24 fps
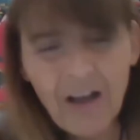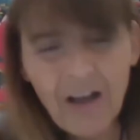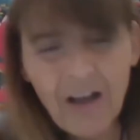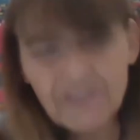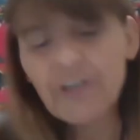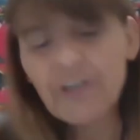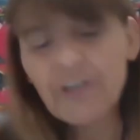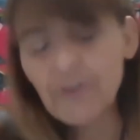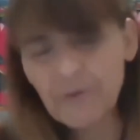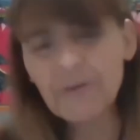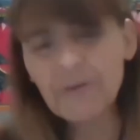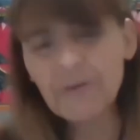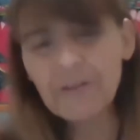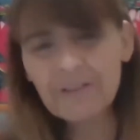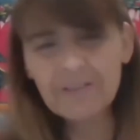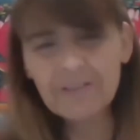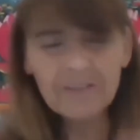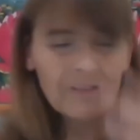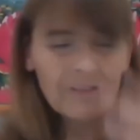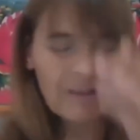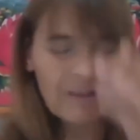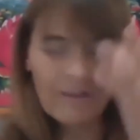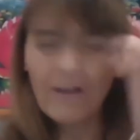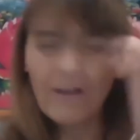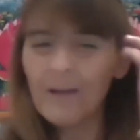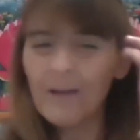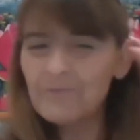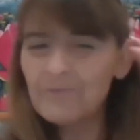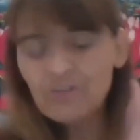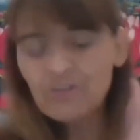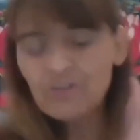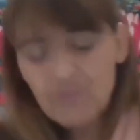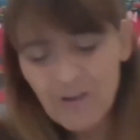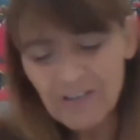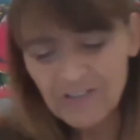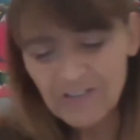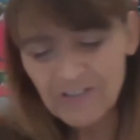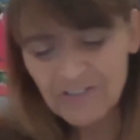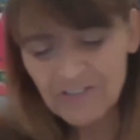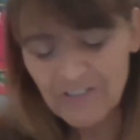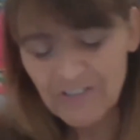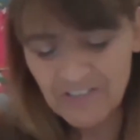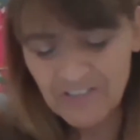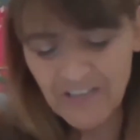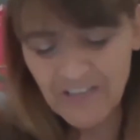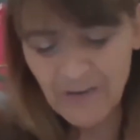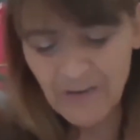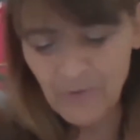I do. I'm just trying to
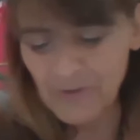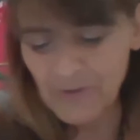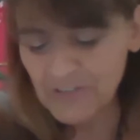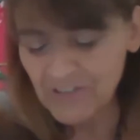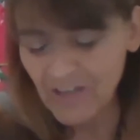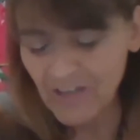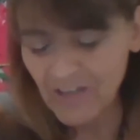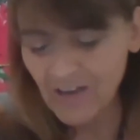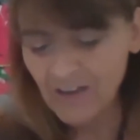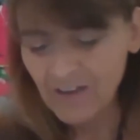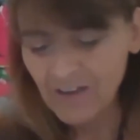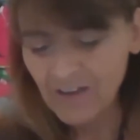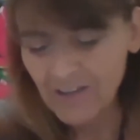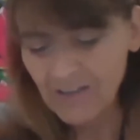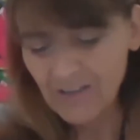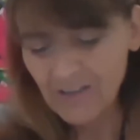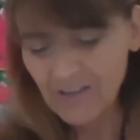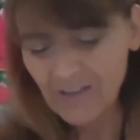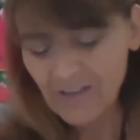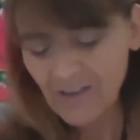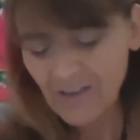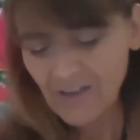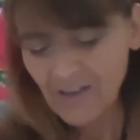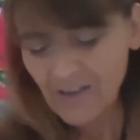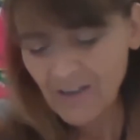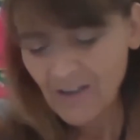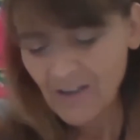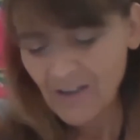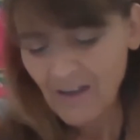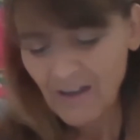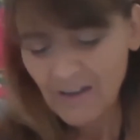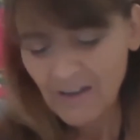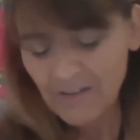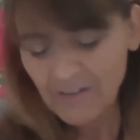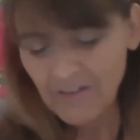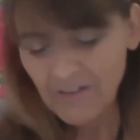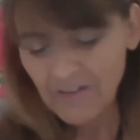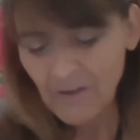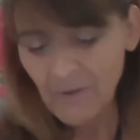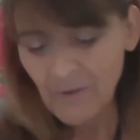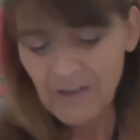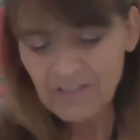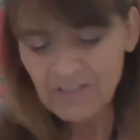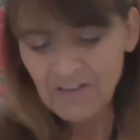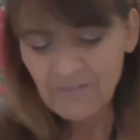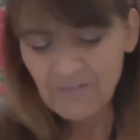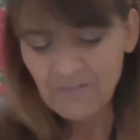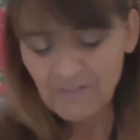distinguish that, you know,
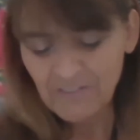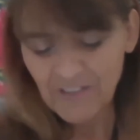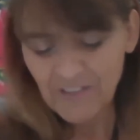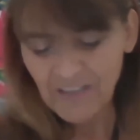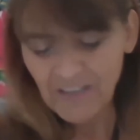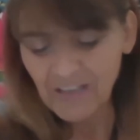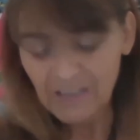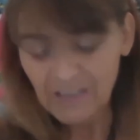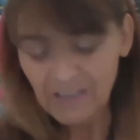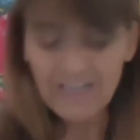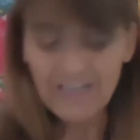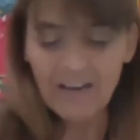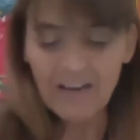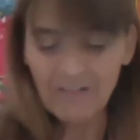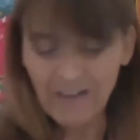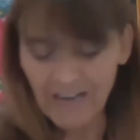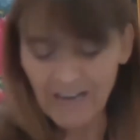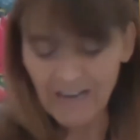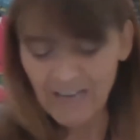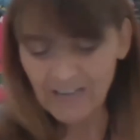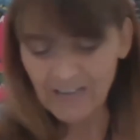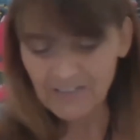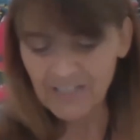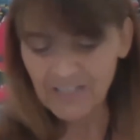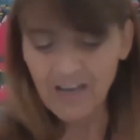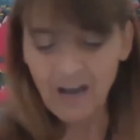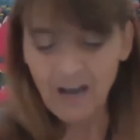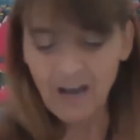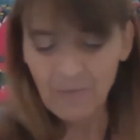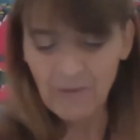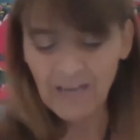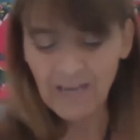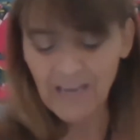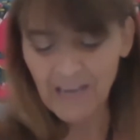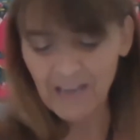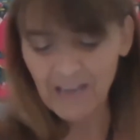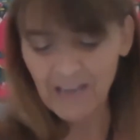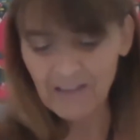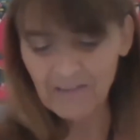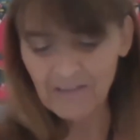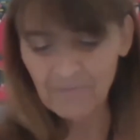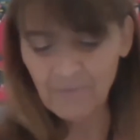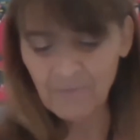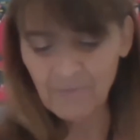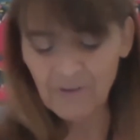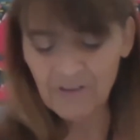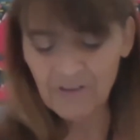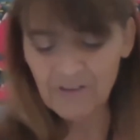I don't think Derek's coming
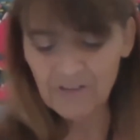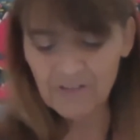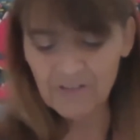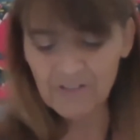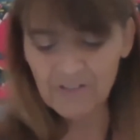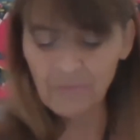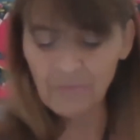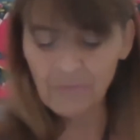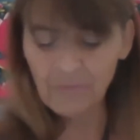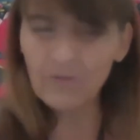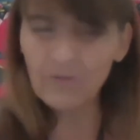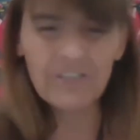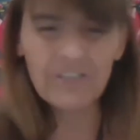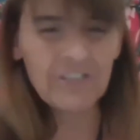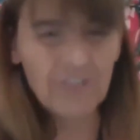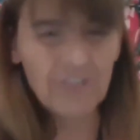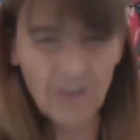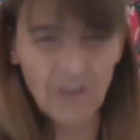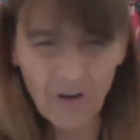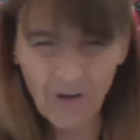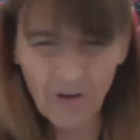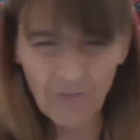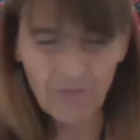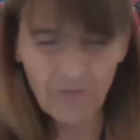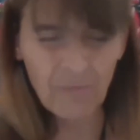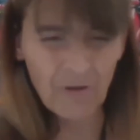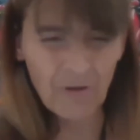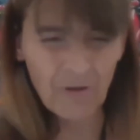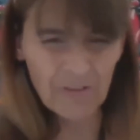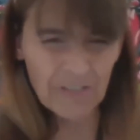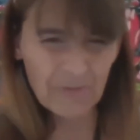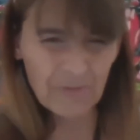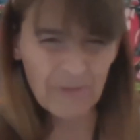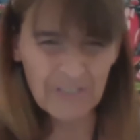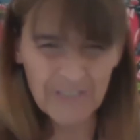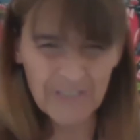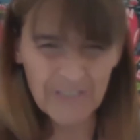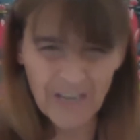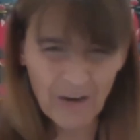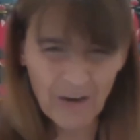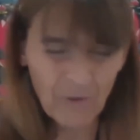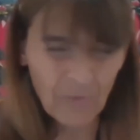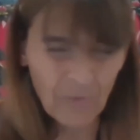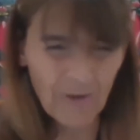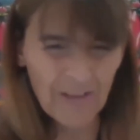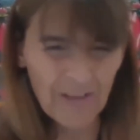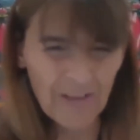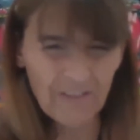in because the body's gone, the body's been
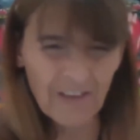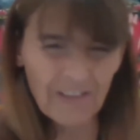dealt with.